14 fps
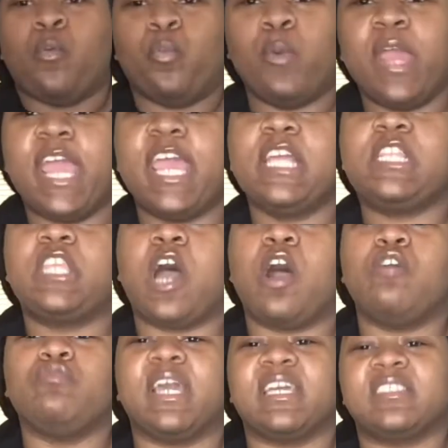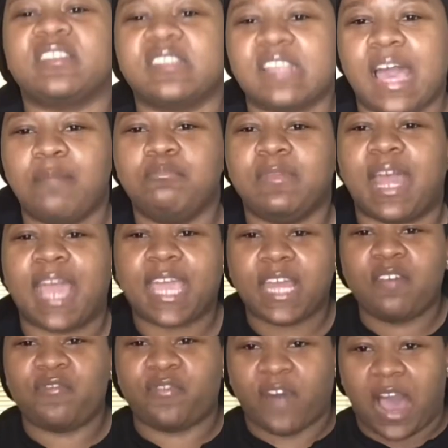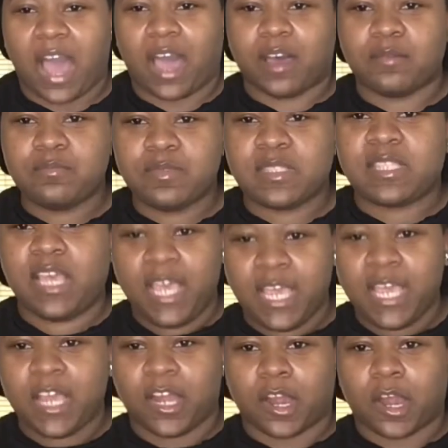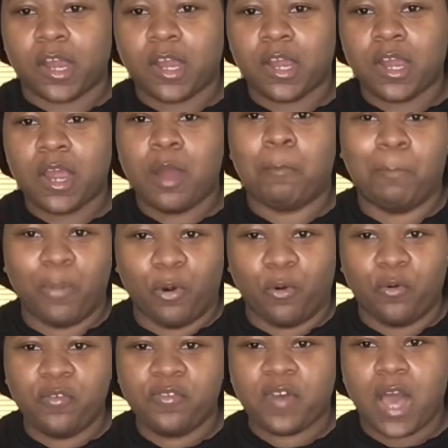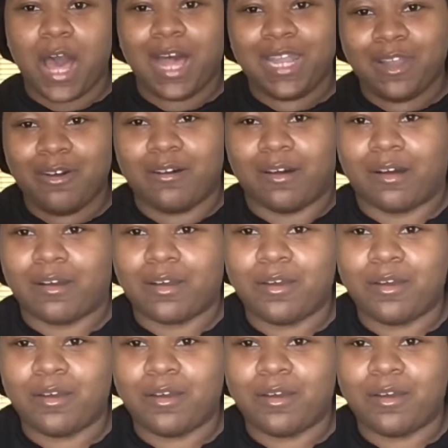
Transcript: we don't accept negative vibes here. Move along.